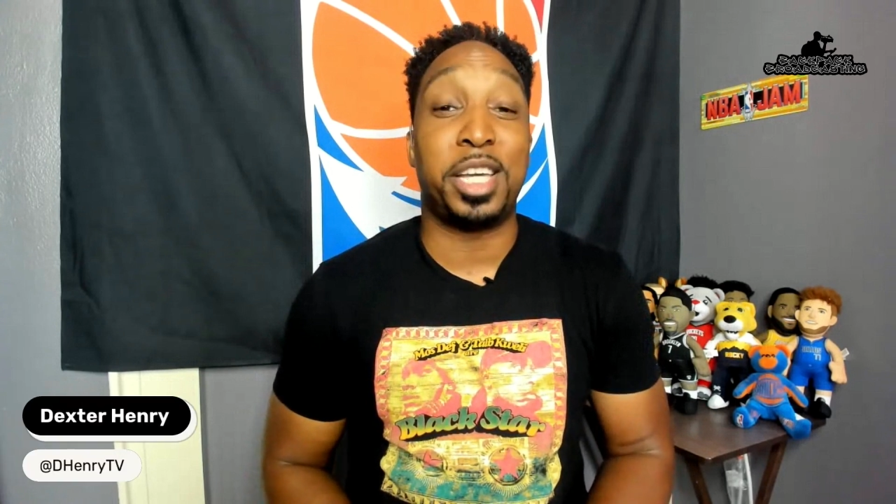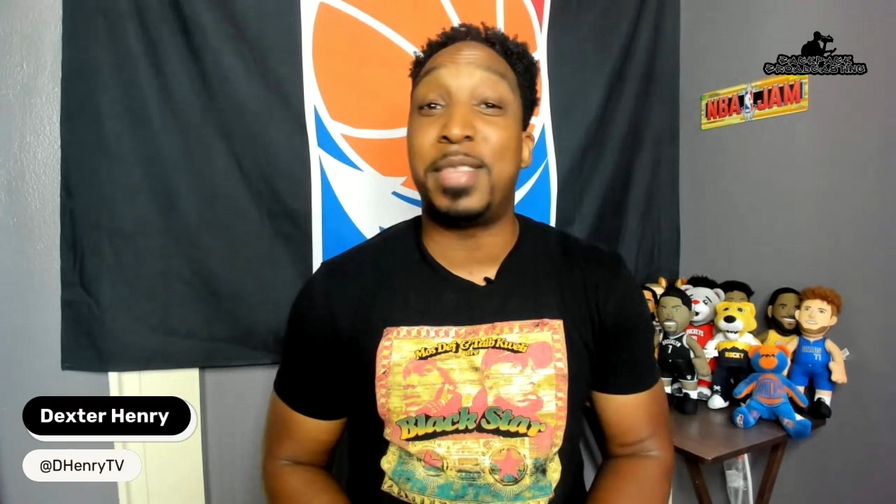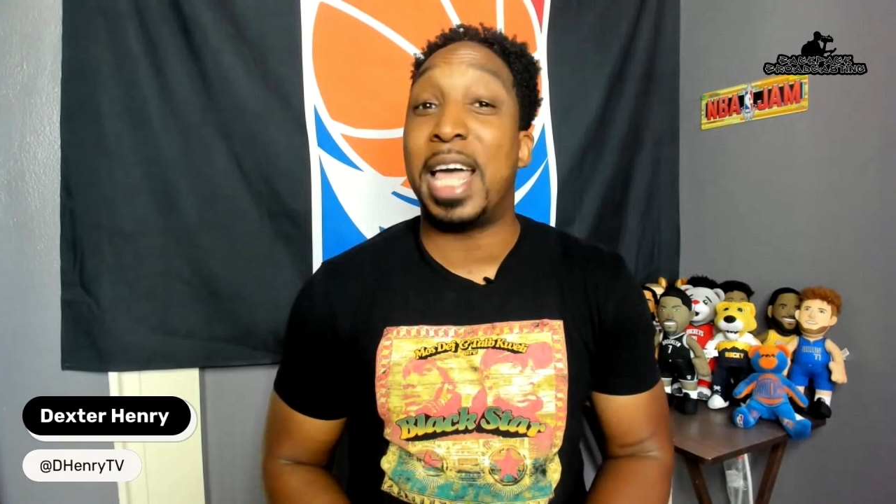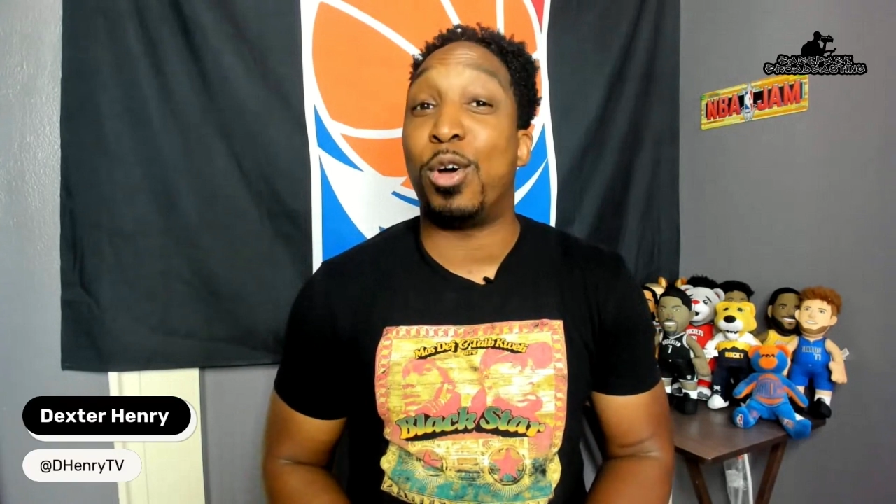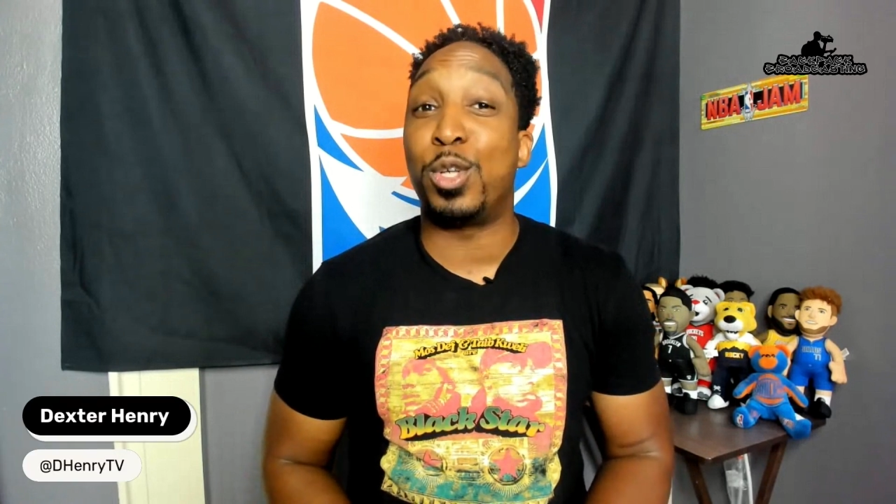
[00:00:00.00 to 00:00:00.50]

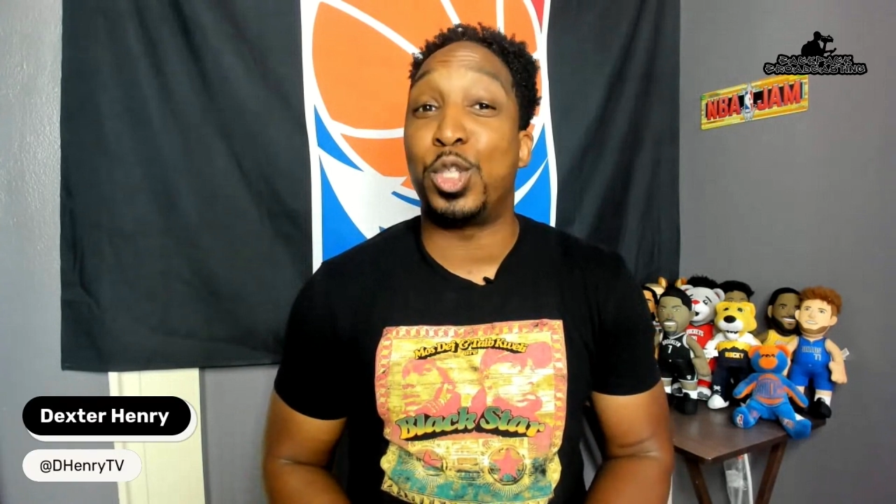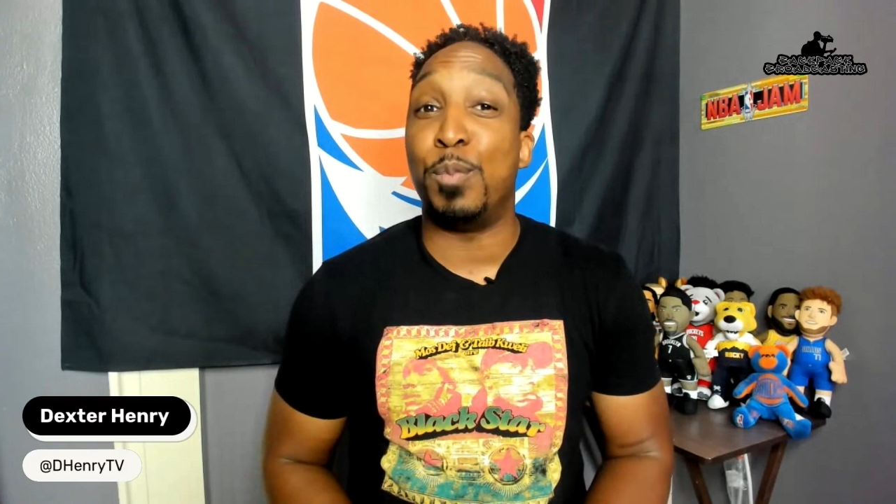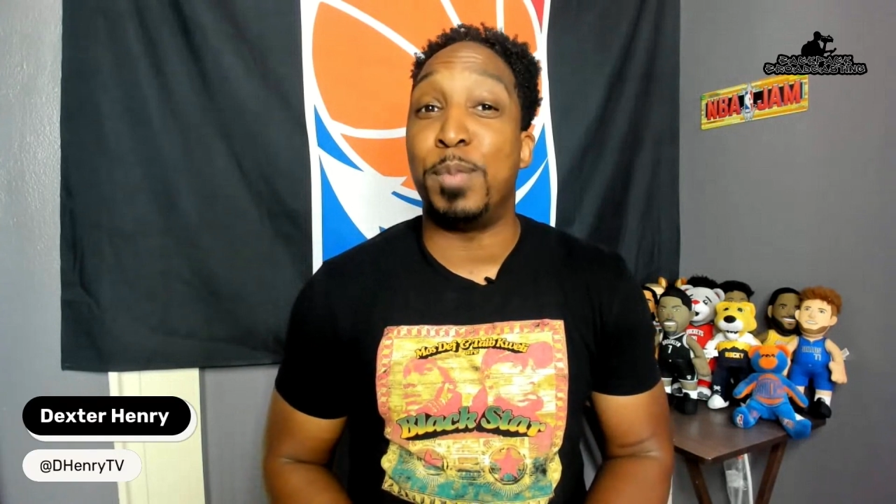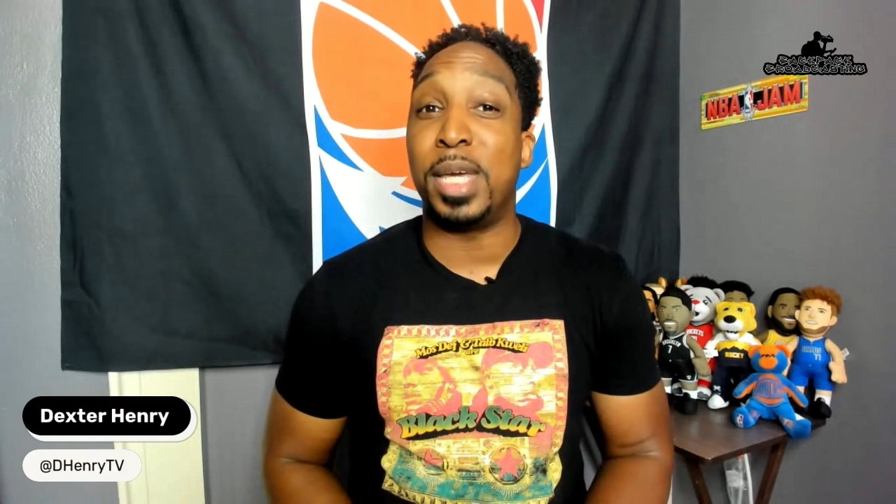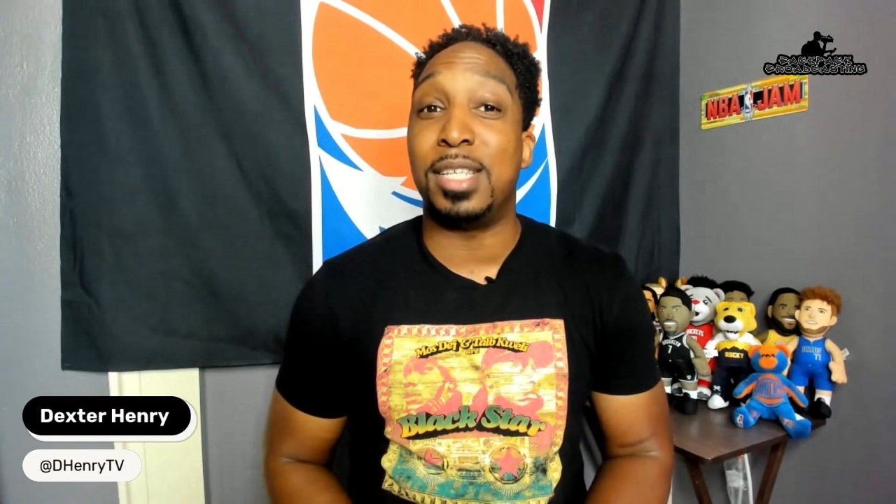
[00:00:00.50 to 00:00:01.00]
That also
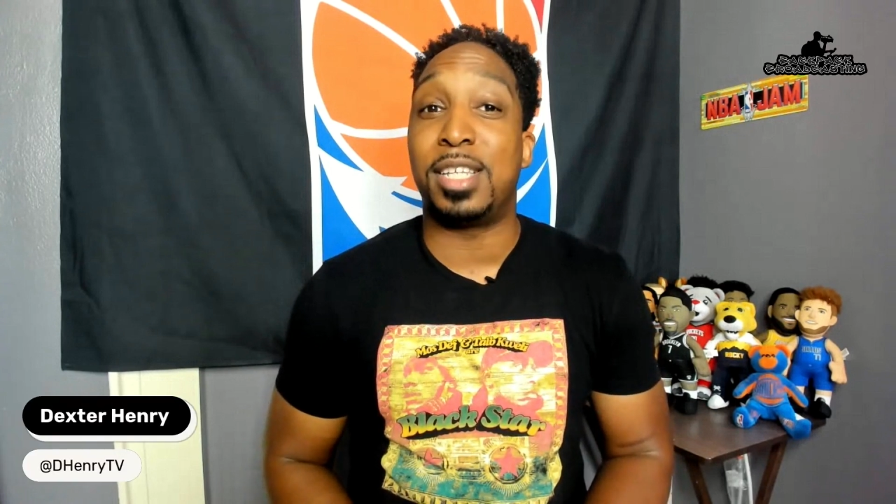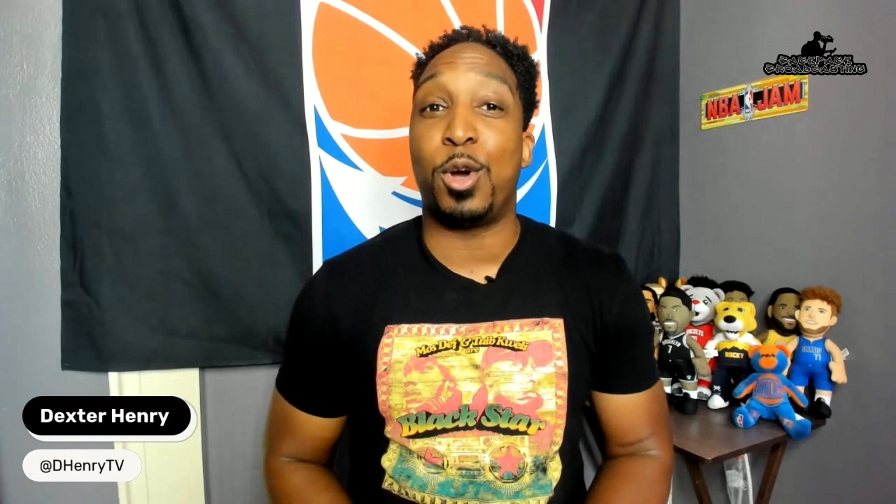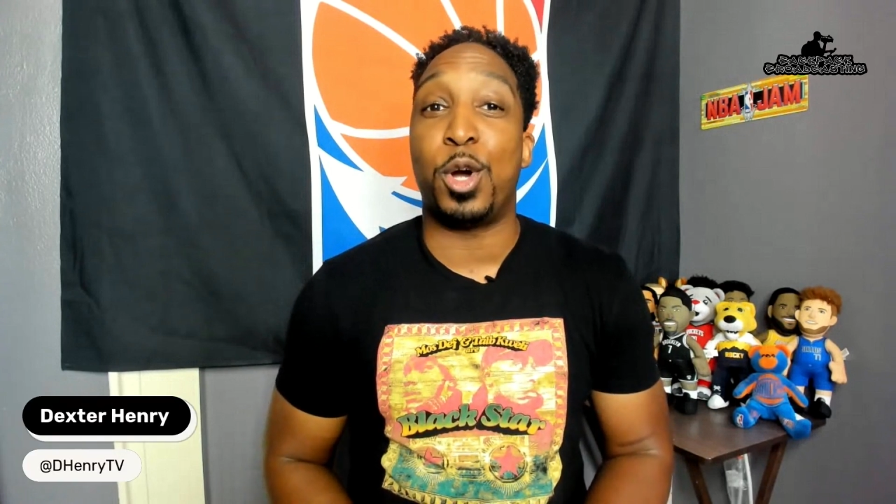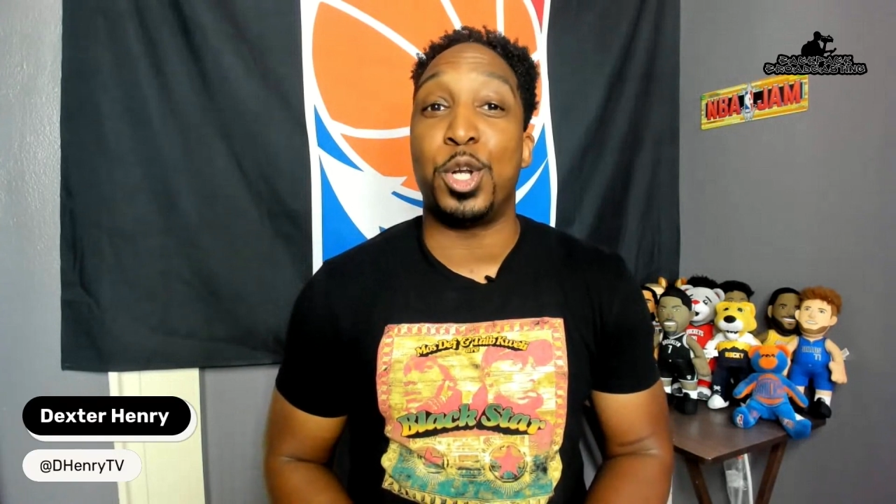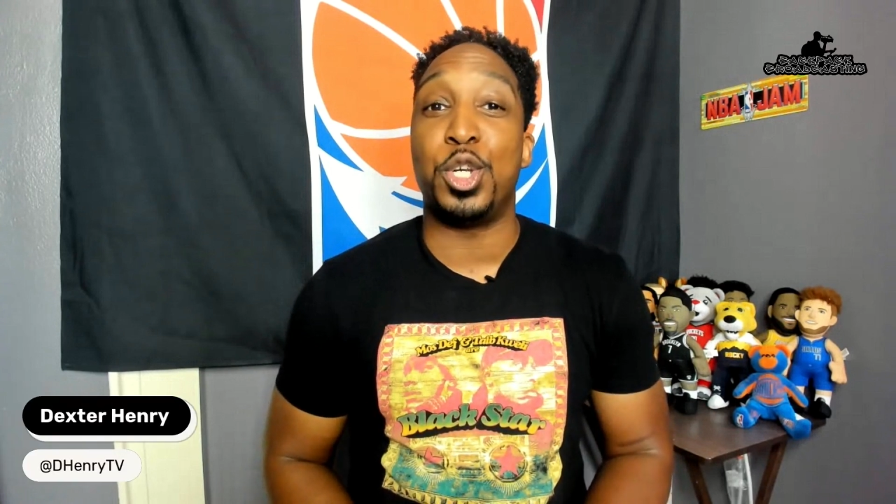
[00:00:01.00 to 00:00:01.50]
means there
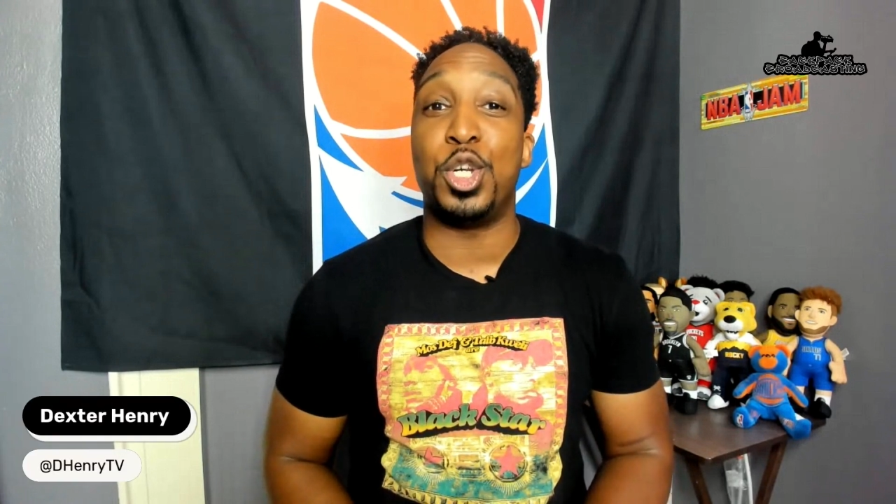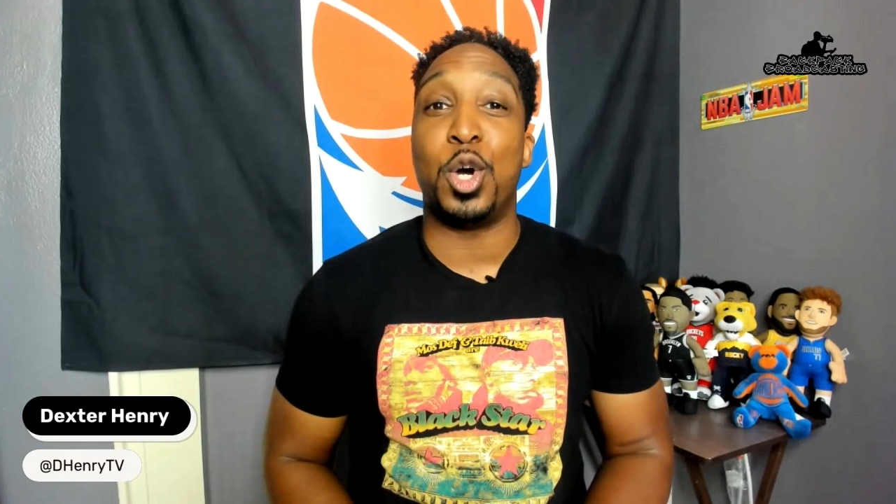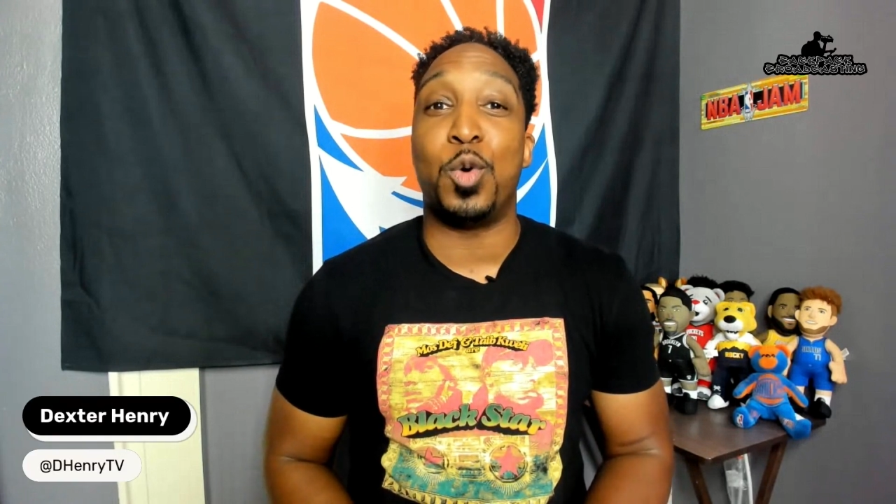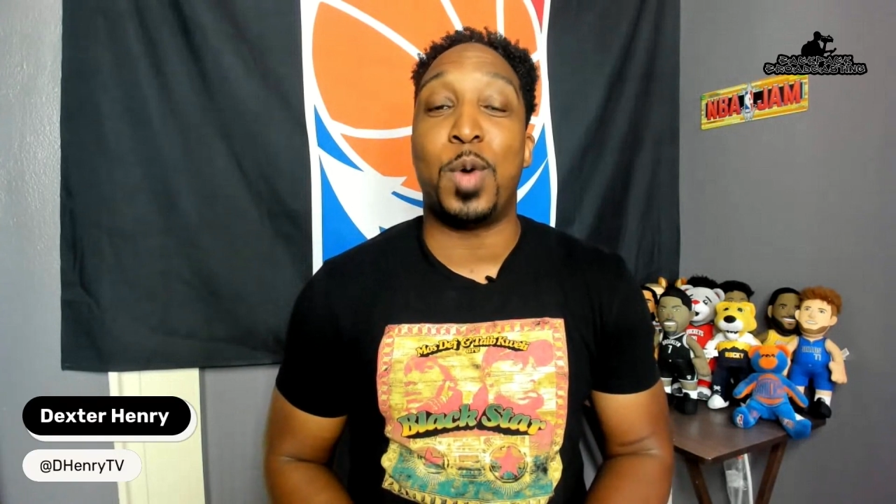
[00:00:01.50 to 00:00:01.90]
are no